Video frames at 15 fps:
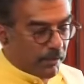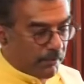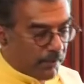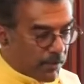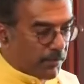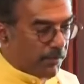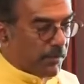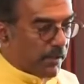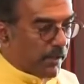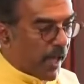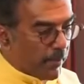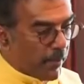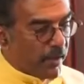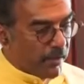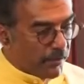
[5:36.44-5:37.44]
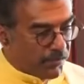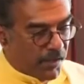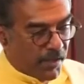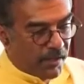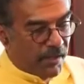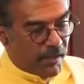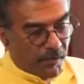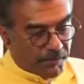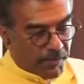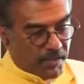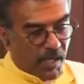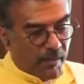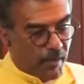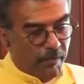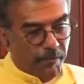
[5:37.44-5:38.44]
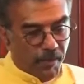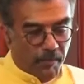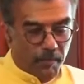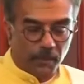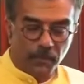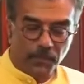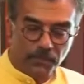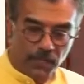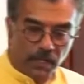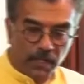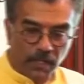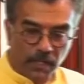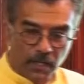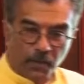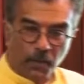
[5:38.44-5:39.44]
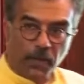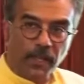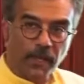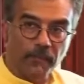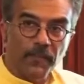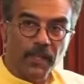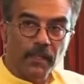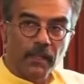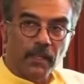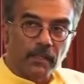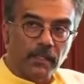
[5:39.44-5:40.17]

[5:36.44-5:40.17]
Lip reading: which is the seeding of the Tamil problem in Sri Lanka today.